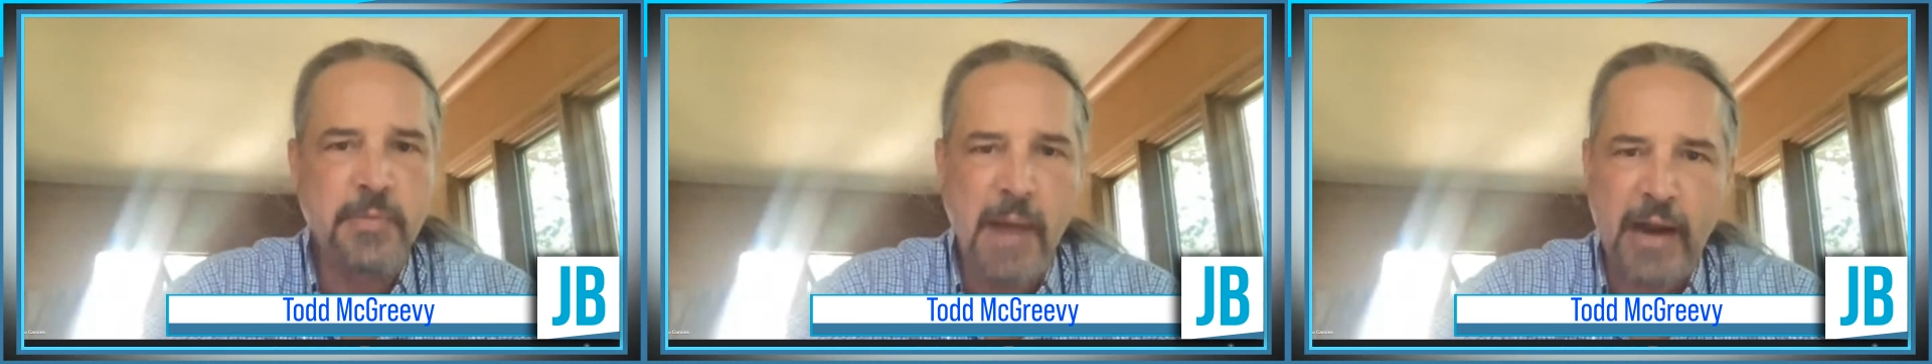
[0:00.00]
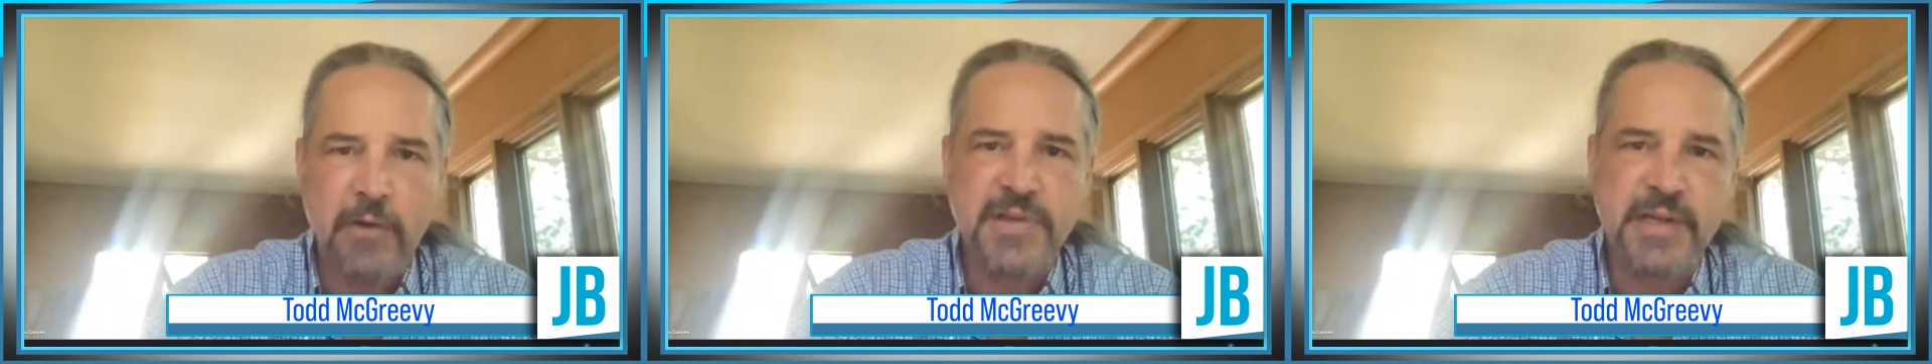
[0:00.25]

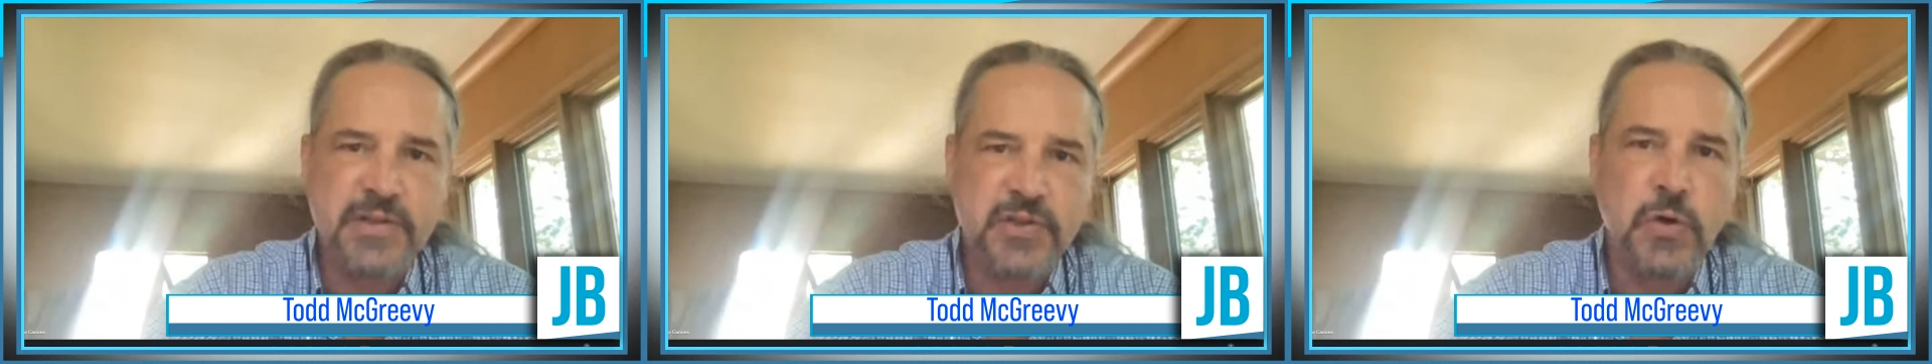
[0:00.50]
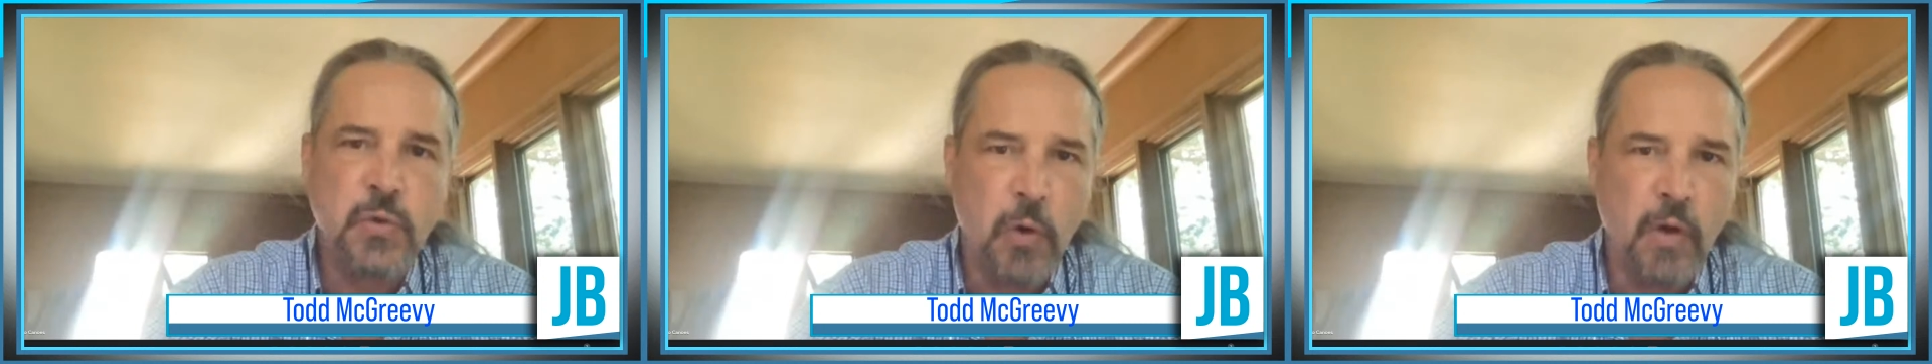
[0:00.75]
democracy is
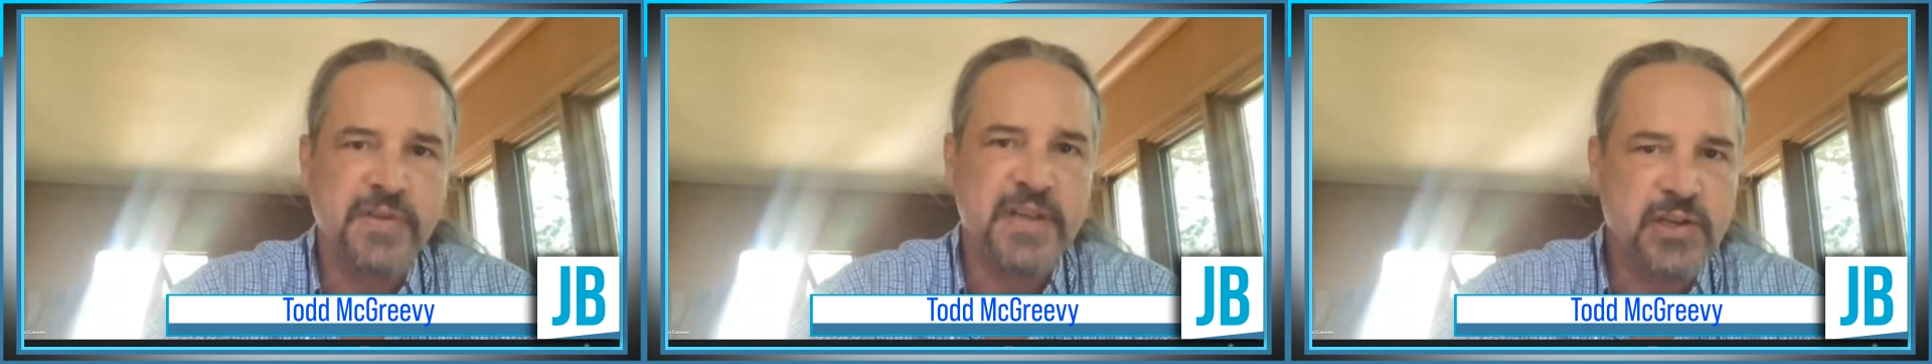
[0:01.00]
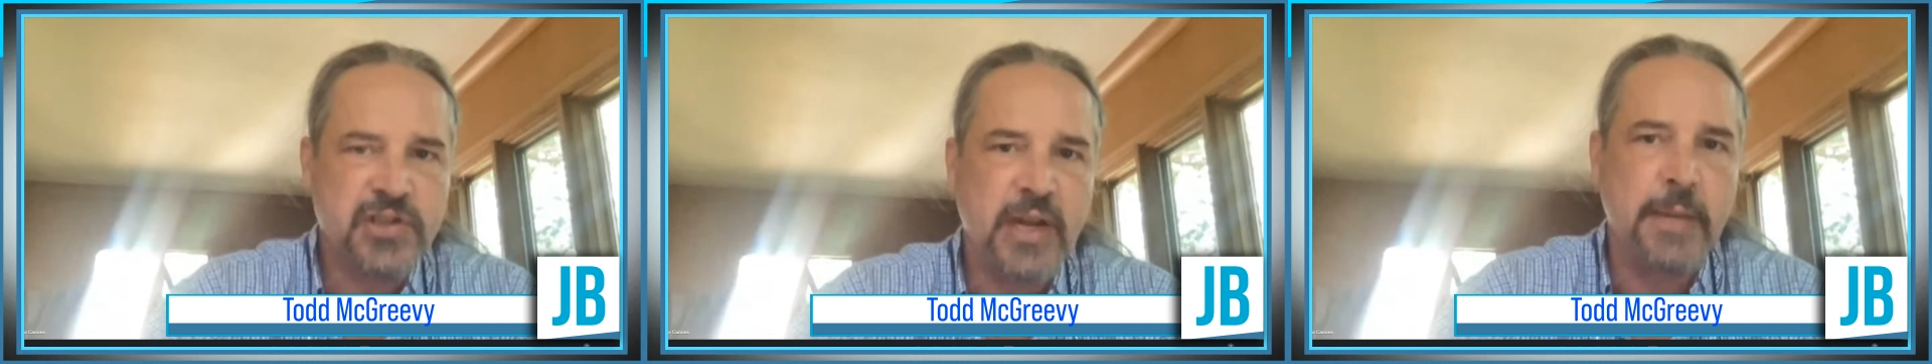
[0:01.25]
two wolves
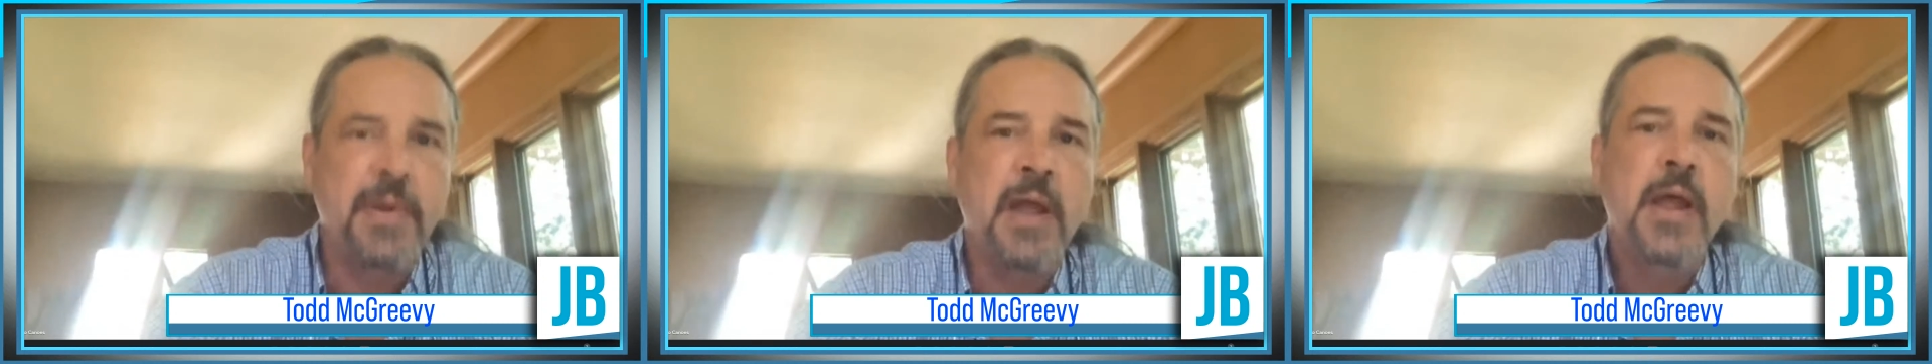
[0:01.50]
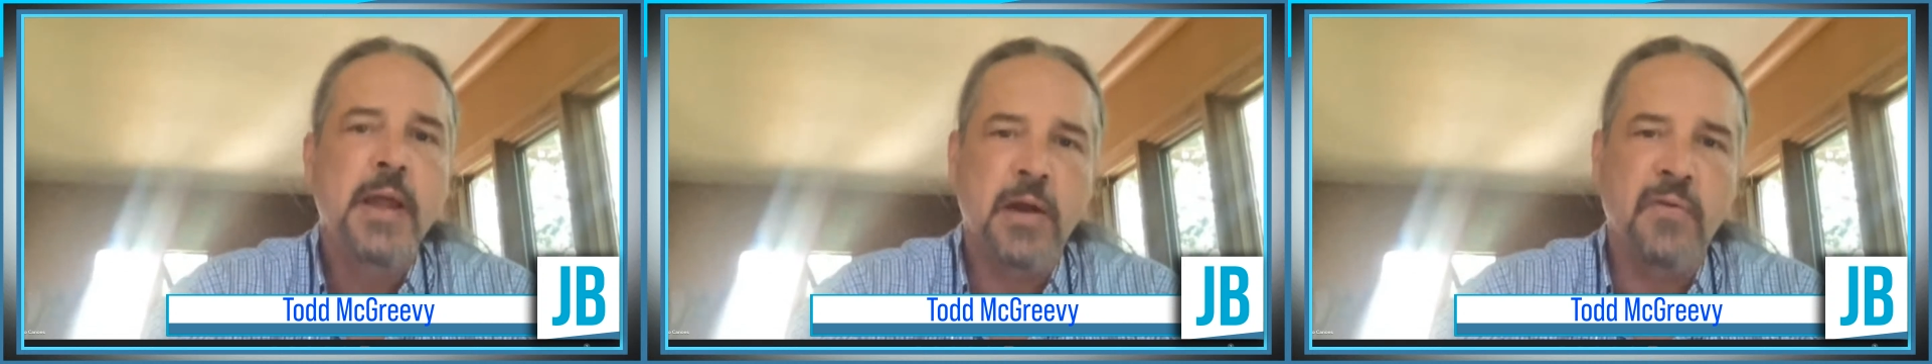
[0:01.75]
and a sheep,
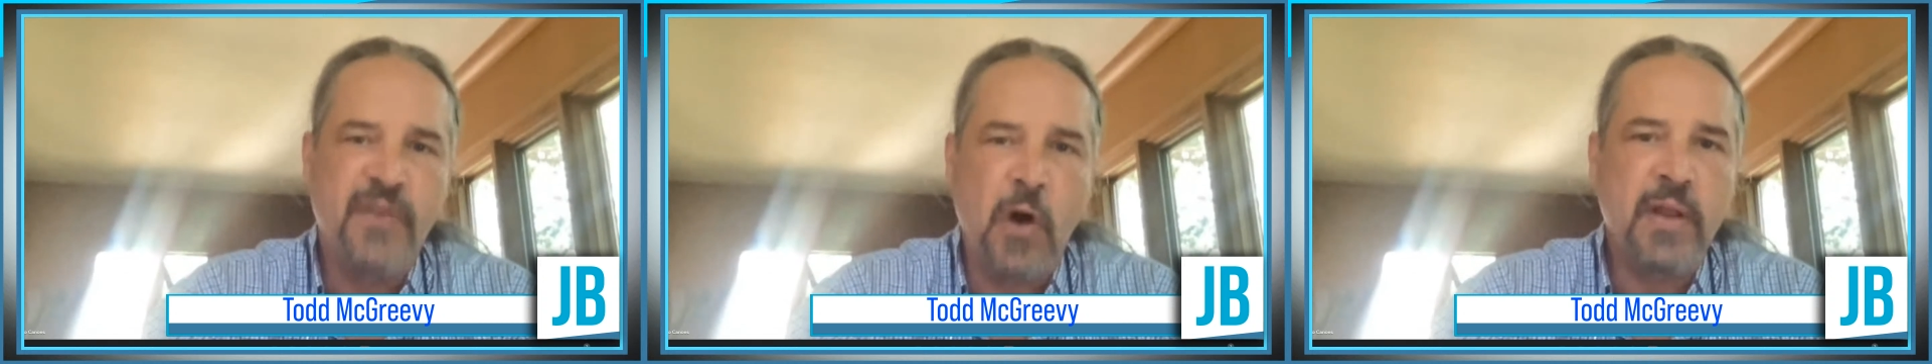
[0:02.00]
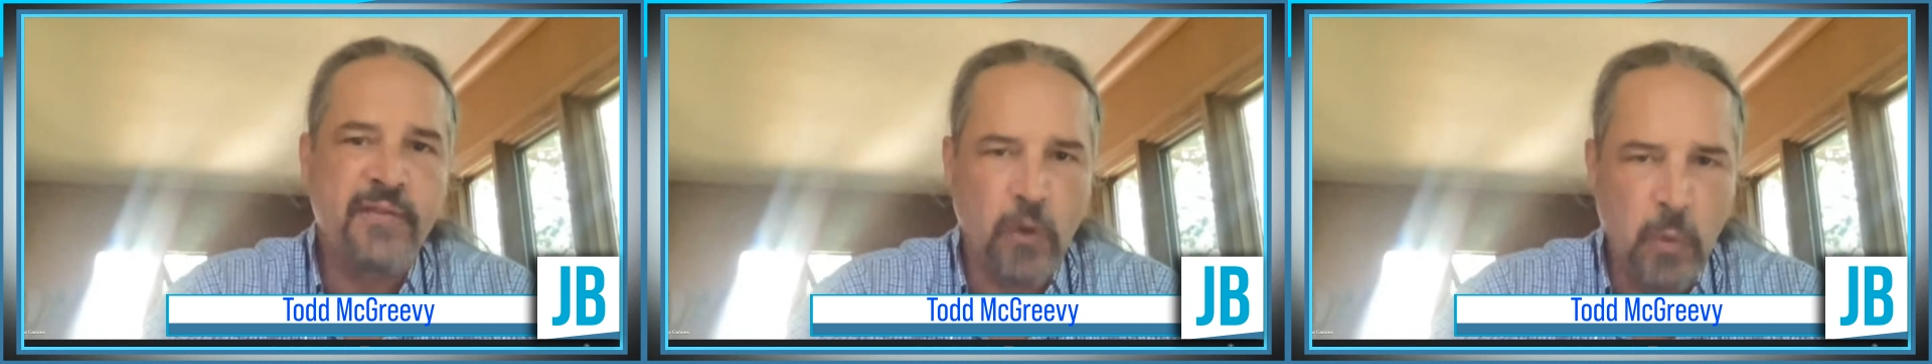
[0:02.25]

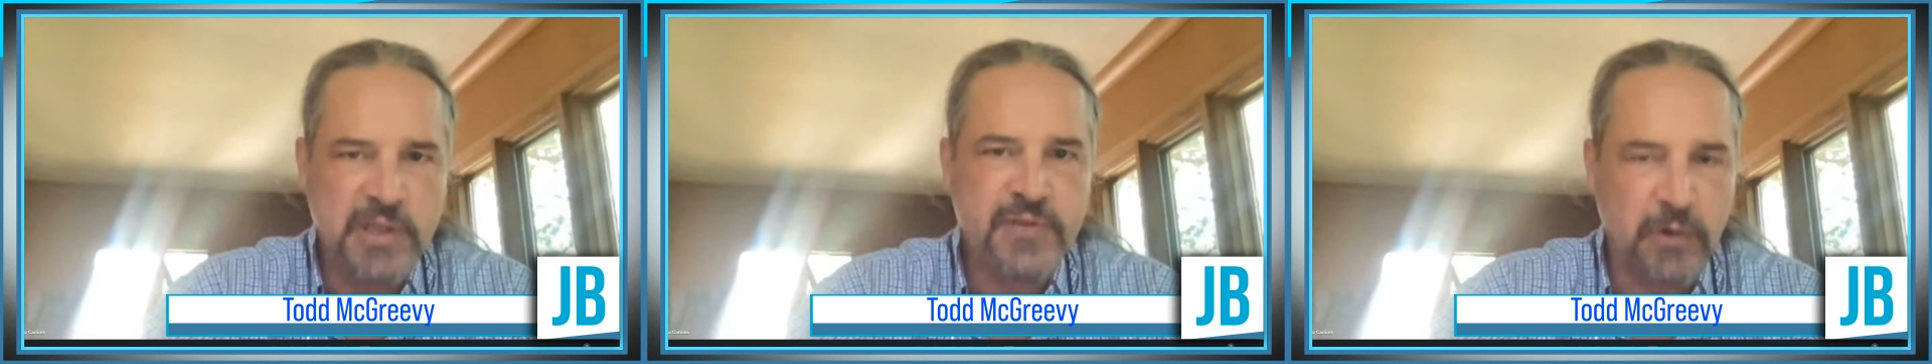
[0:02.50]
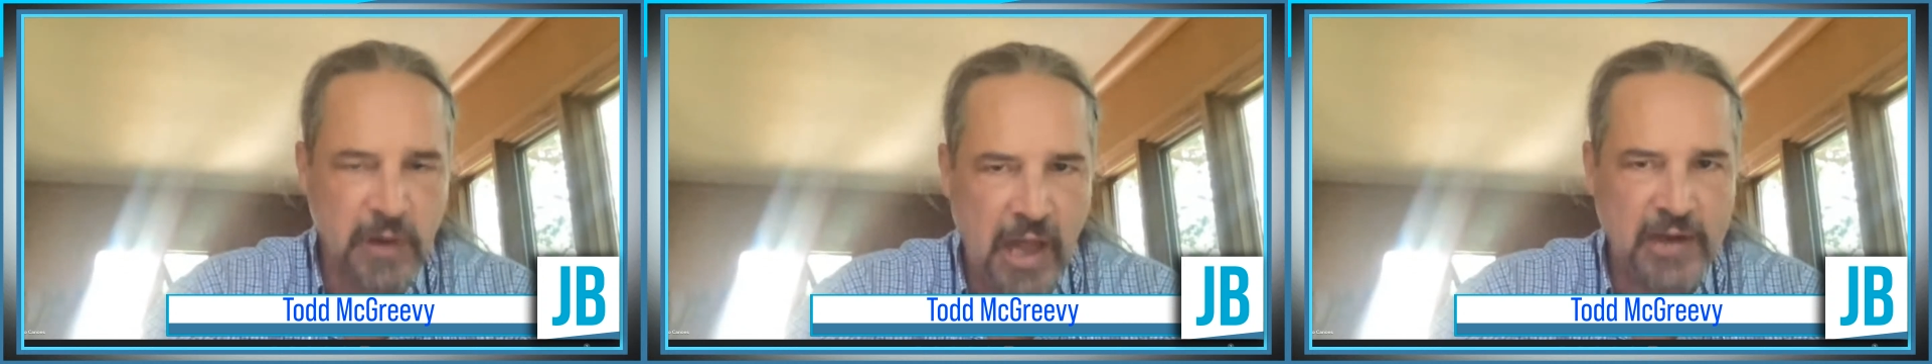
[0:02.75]
voting for what's
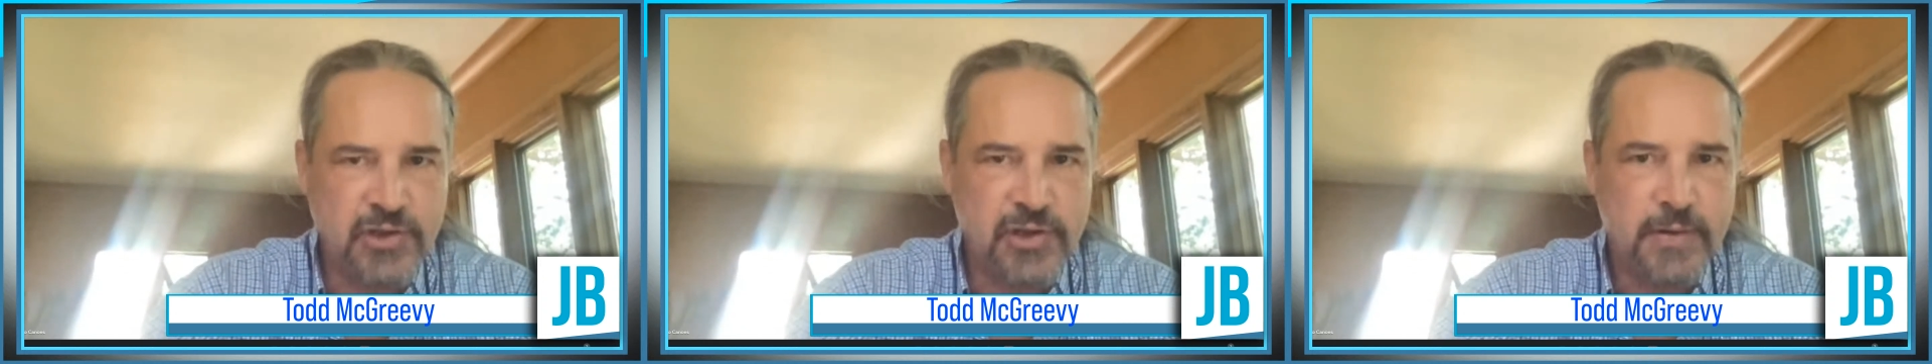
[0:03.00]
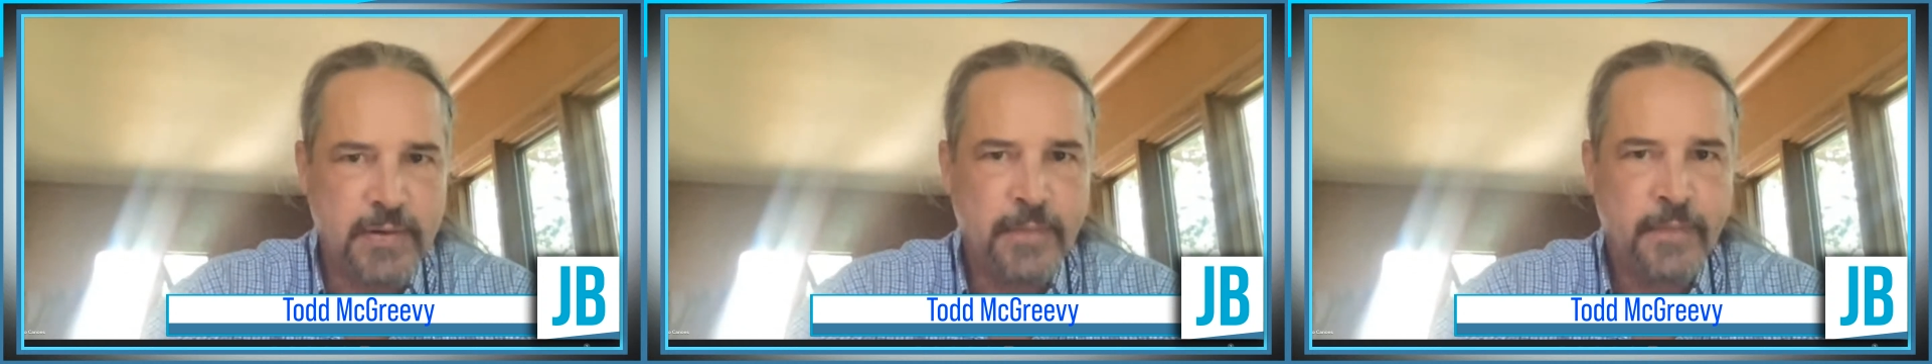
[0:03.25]
for lunch.